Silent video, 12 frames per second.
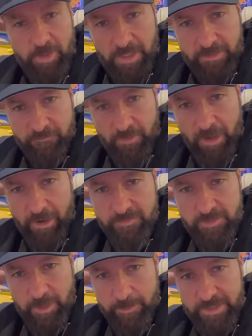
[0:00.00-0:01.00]
Pocket Fives,
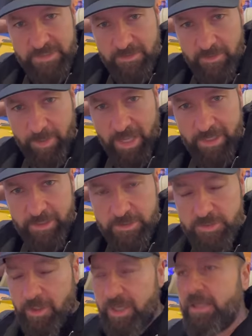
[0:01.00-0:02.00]
you bought a piece of the
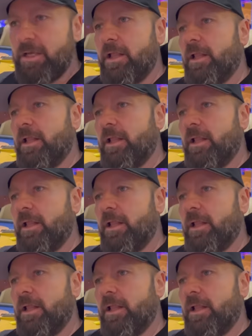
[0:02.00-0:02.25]
package, right?